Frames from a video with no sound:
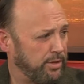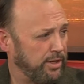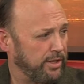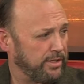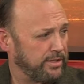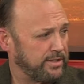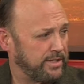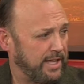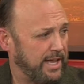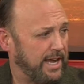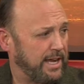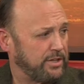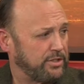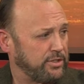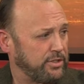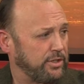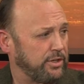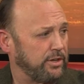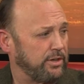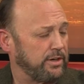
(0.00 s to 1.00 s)
plus
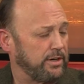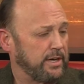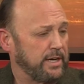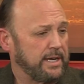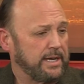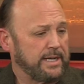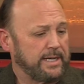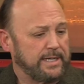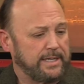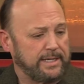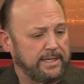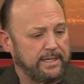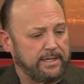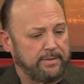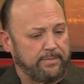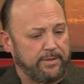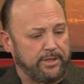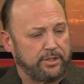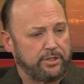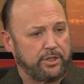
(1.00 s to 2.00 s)
last year. Uh,
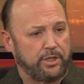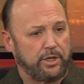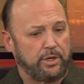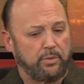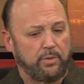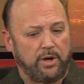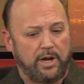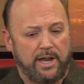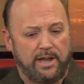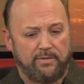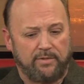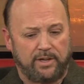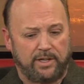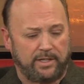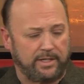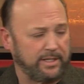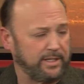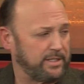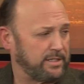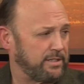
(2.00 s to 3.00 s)
this year we're having
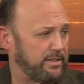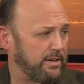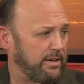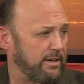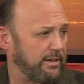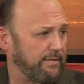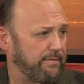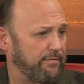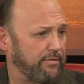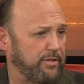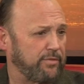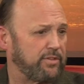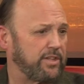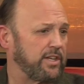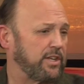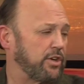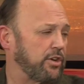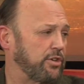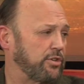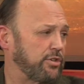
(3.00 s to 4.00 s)
at least uh,
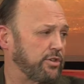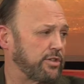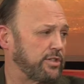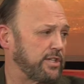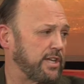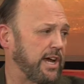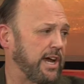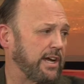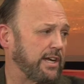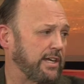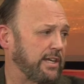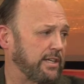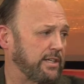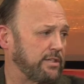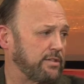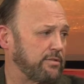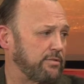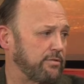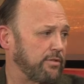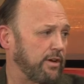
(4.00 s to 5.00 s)
1,500
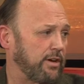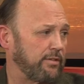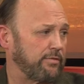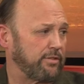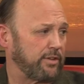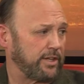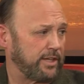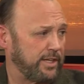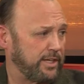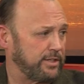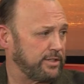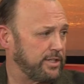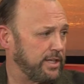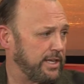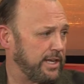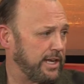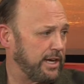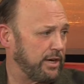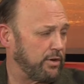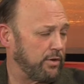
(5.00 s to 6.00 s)
stockings uh, for the kids to
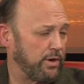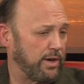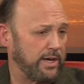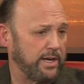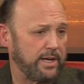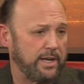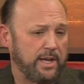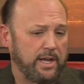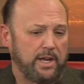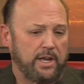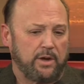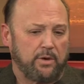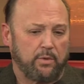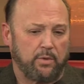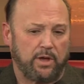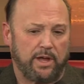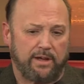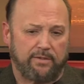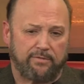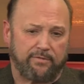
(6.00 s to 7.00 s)
decorate.
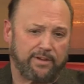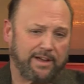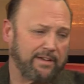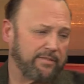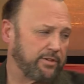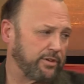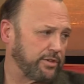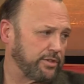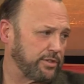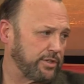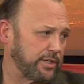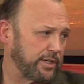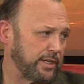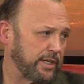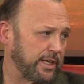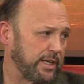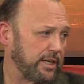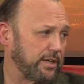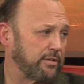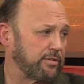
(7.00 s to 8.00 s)
We'll have 500
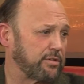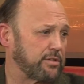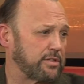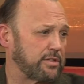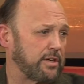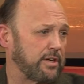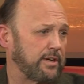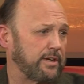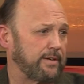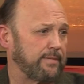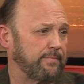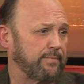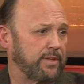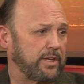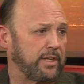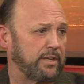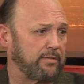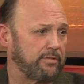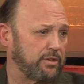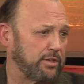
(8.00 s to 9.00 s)
gifts um,
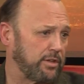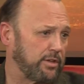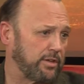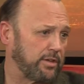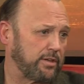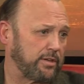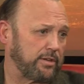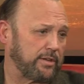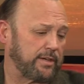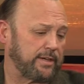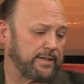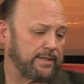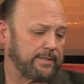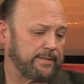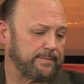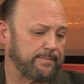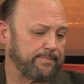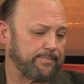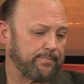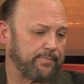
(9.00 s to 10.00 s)
to give to the
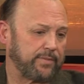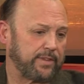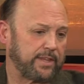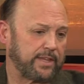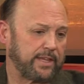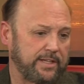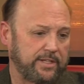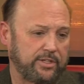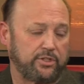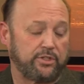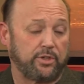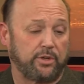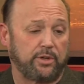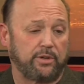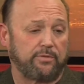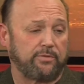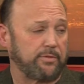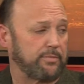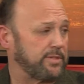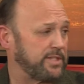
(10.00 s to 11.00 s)
um, to
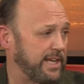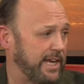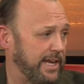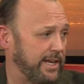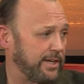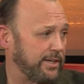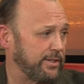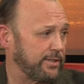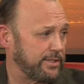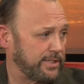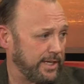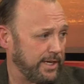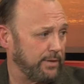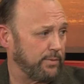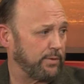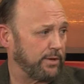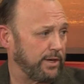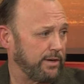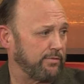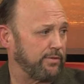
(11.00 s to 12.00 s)
children from Santa. Santa
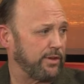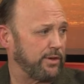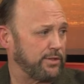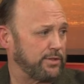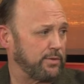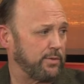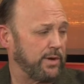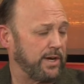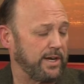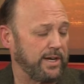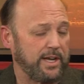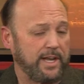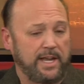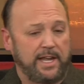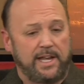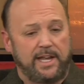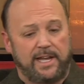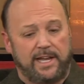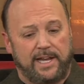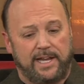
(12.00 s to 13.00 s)
will give those away.
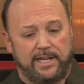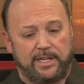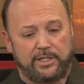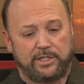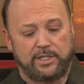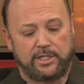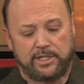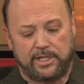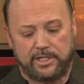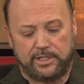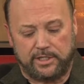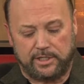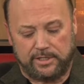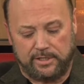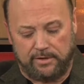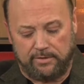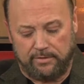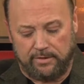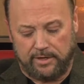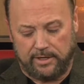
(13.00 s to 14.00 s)
And it's just, it's
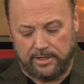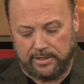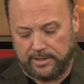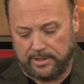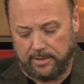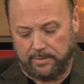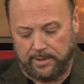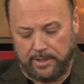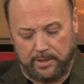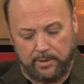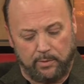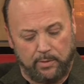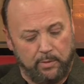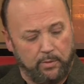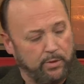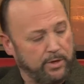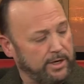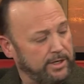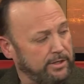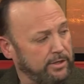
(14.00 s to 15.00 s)
just a, something that we
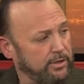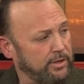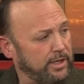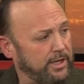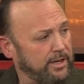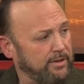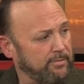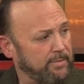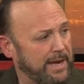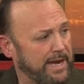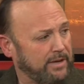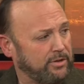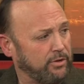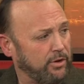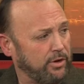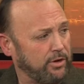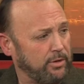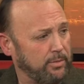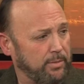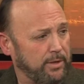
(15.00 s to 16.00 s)
want to do to give back to
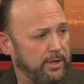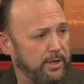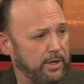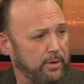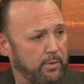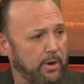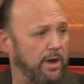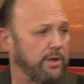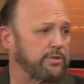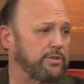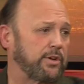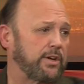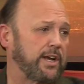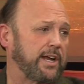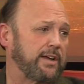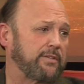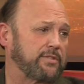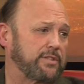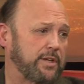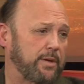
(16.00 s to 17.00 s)
our community. We're also going
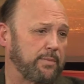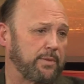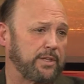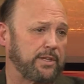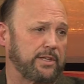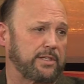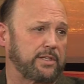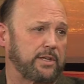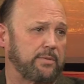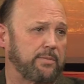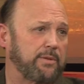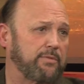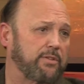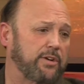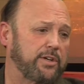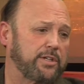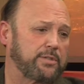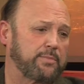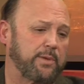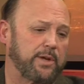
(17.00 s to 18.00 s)
to have something that's going to be
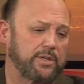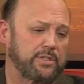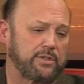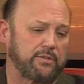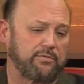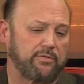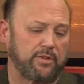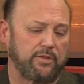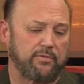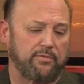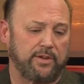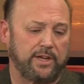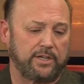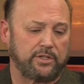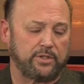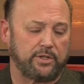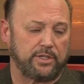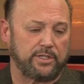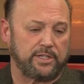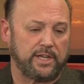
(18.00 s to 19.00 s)
very special for the
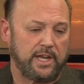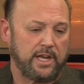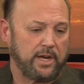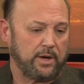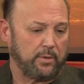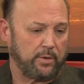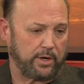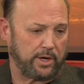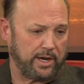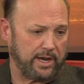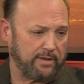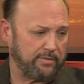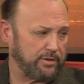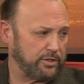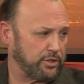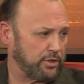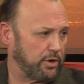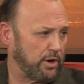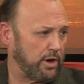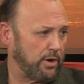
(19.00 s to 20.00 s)
veterans. We're going to have a
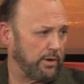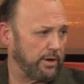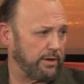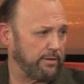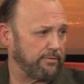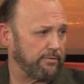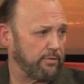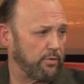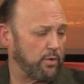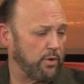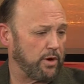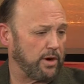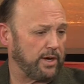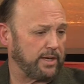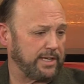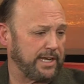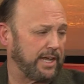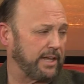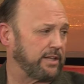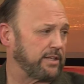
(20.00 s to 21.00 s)
drawing for
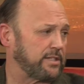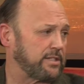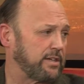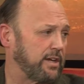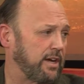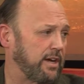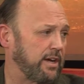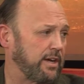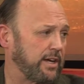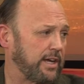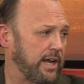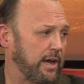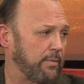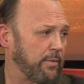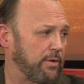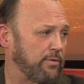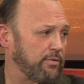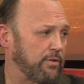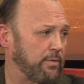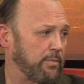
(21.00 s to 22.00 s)
Dallas uh,
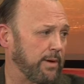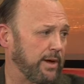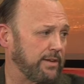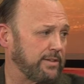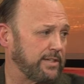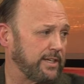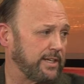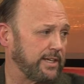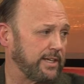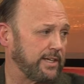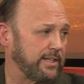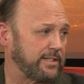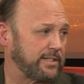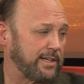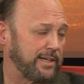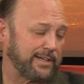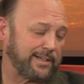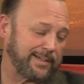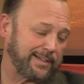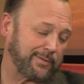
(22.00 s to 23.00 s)
Cowboy football tickets.
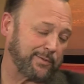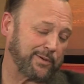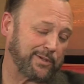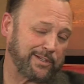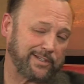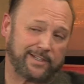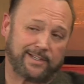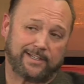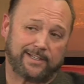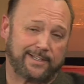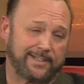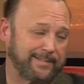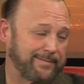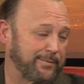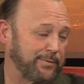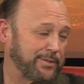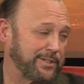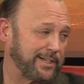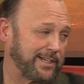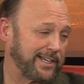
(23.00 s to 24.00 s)
Uh,
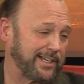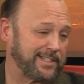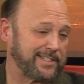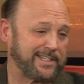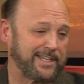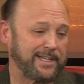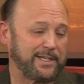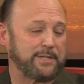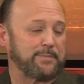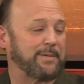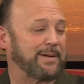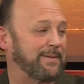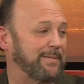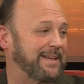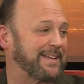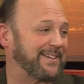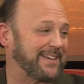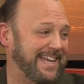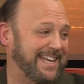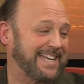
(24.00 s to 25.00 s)
I wish I'd have got Saints, but
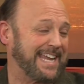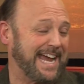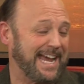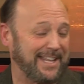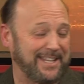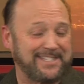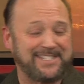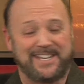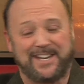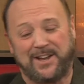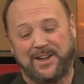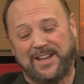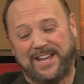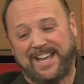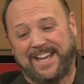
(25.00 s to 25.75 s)
I got Dallas, you know.